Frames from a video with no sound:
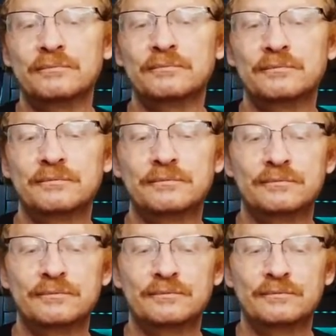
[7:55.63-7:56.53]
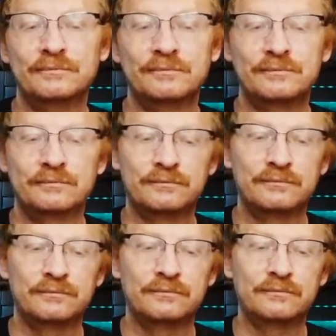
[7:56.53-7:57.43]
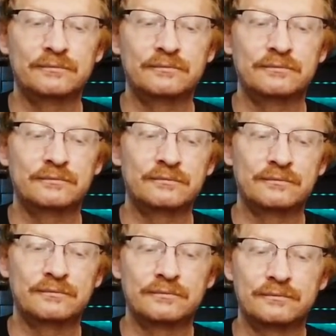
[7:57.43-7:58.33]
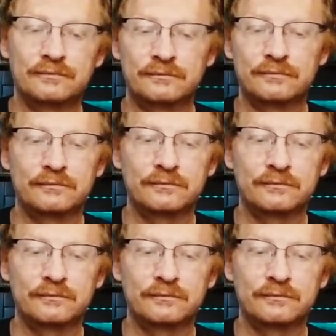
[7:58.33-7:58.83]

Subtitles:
Nothing is said.